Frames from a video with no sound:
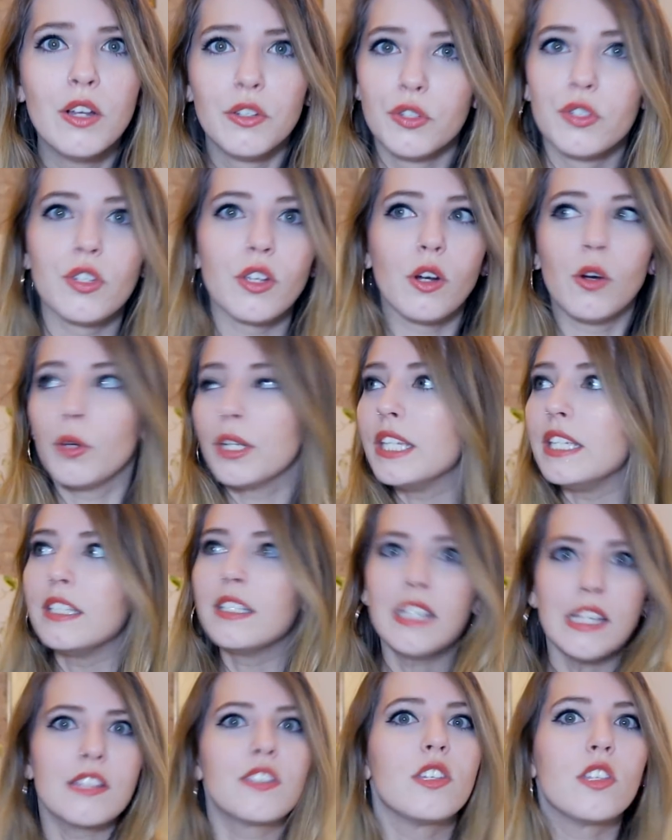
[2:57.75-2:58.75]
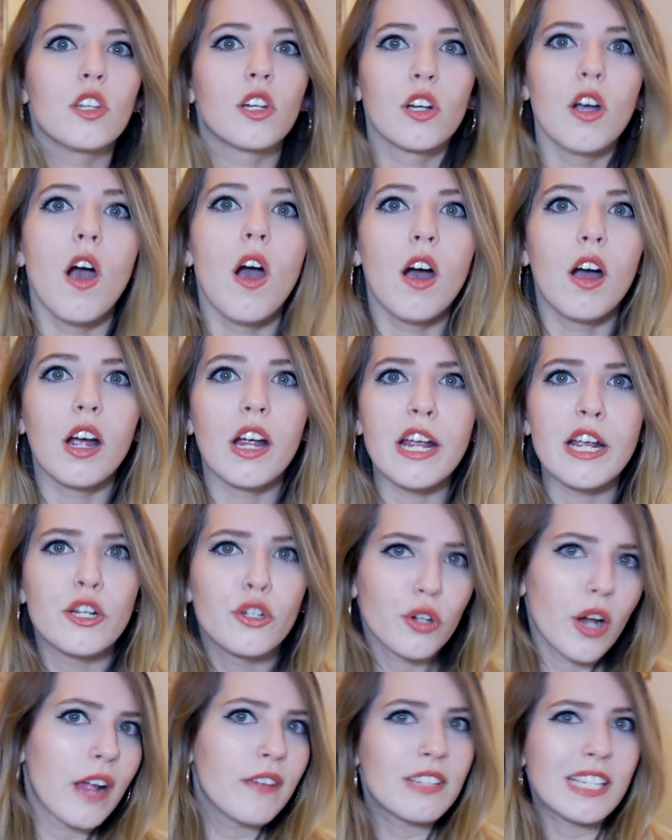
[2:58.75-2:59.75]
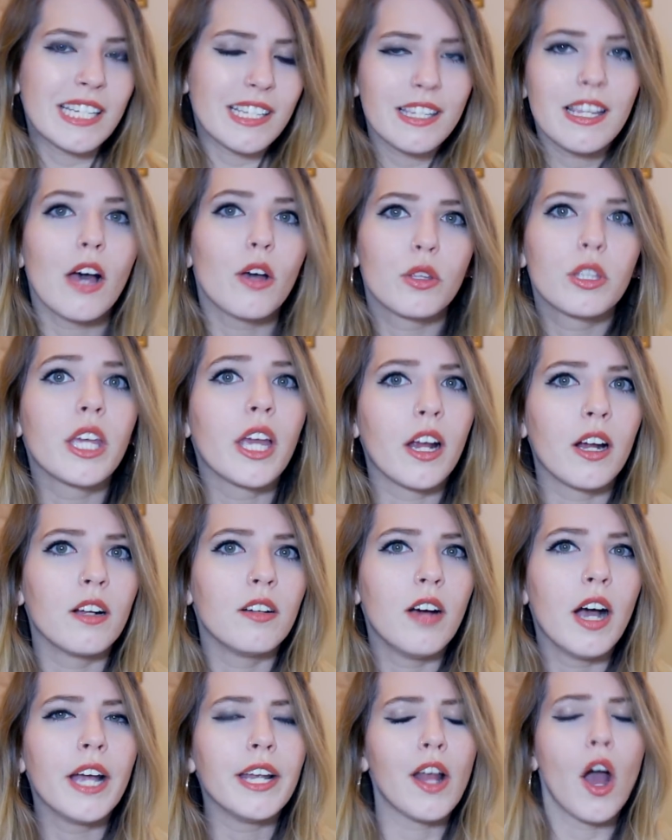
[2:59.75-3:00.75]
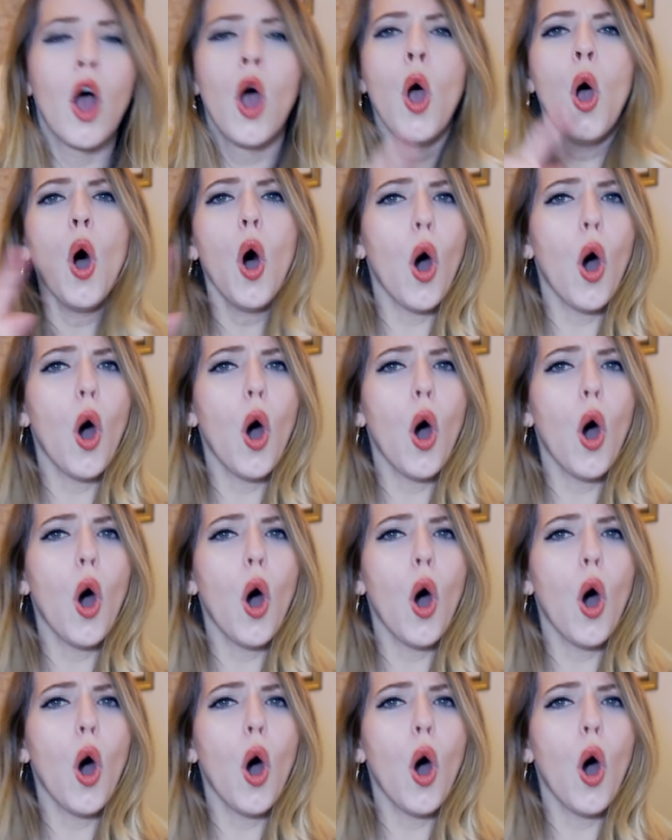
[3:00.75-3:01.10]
So he gets in the car and drives to South Carolina.